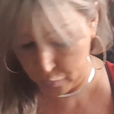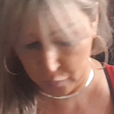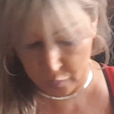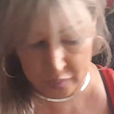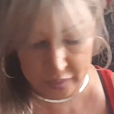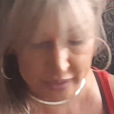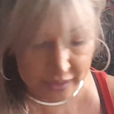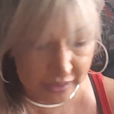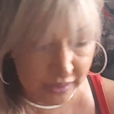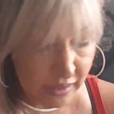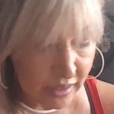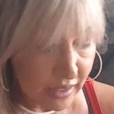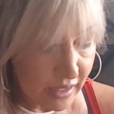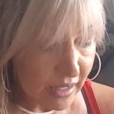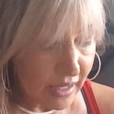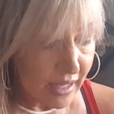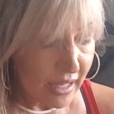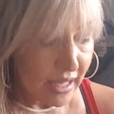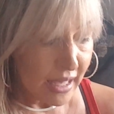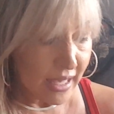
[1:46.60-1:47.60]
one
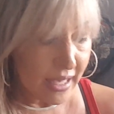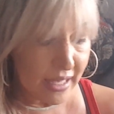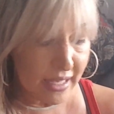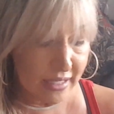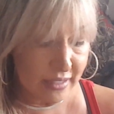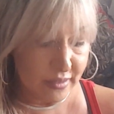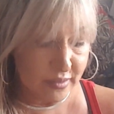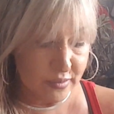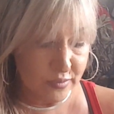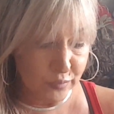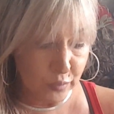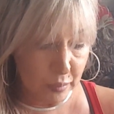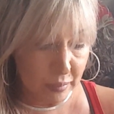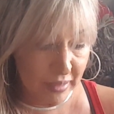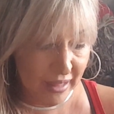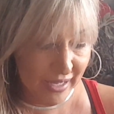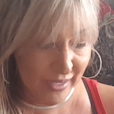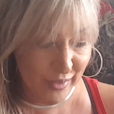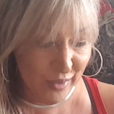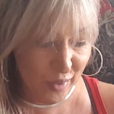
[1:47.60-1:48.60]
is from
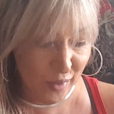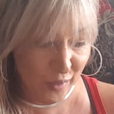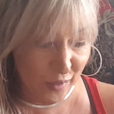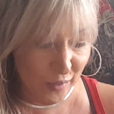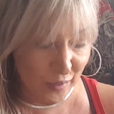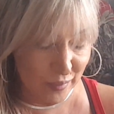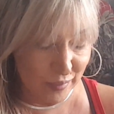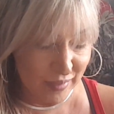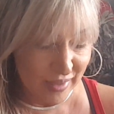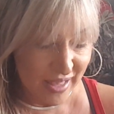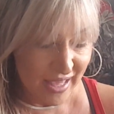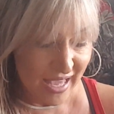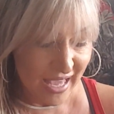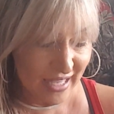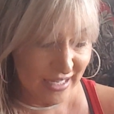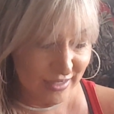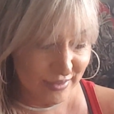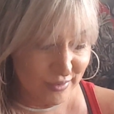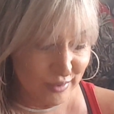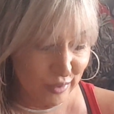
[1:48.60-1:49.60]
Lancome,
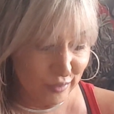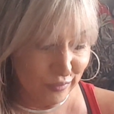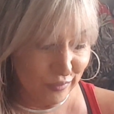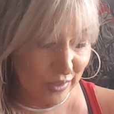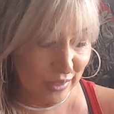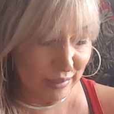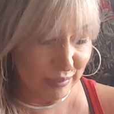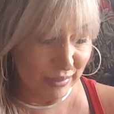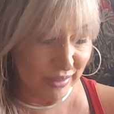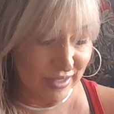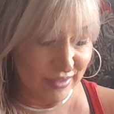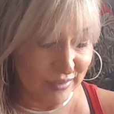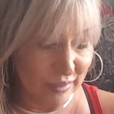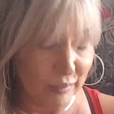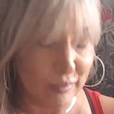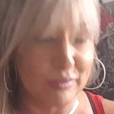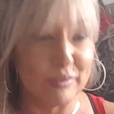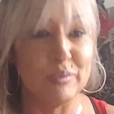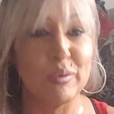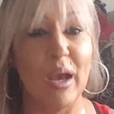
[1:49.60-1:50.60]
and it's so funny because I
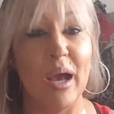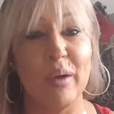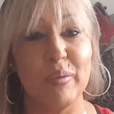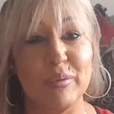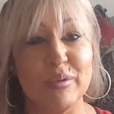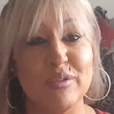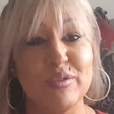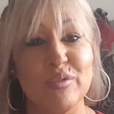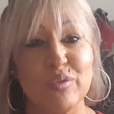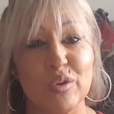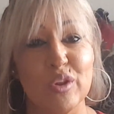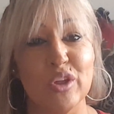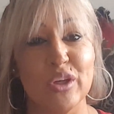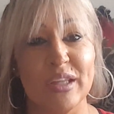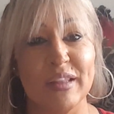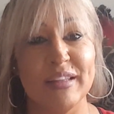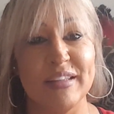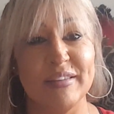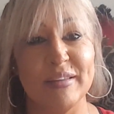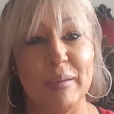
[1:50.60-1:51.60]
was
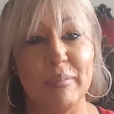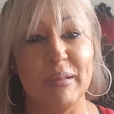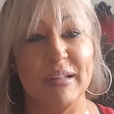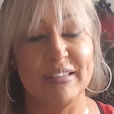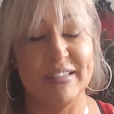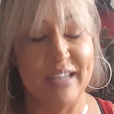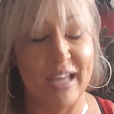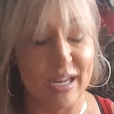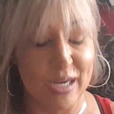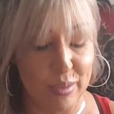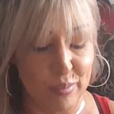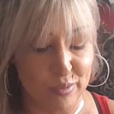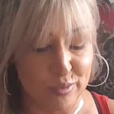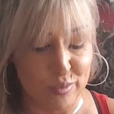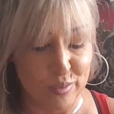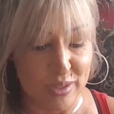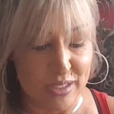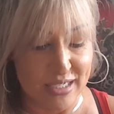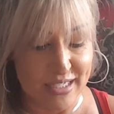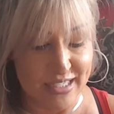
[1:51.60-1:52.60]
looking these up last night and I was
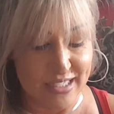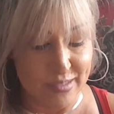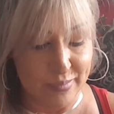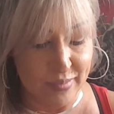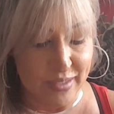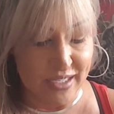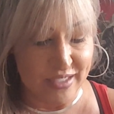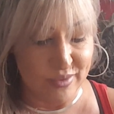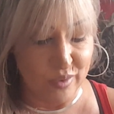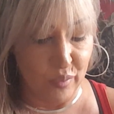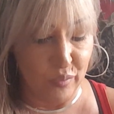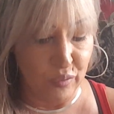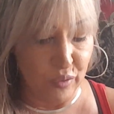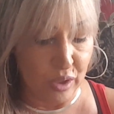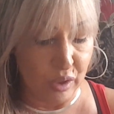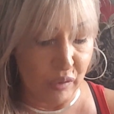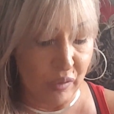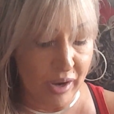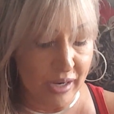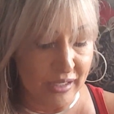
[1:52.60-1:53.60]
reading some things on
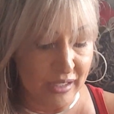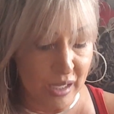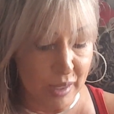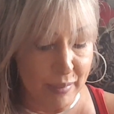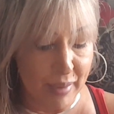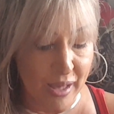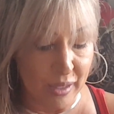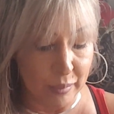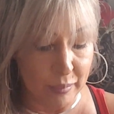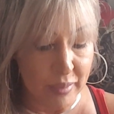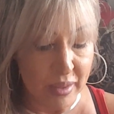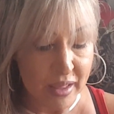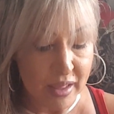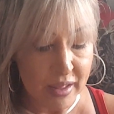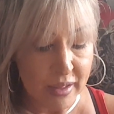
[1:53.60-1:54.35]
Fragrantica about them.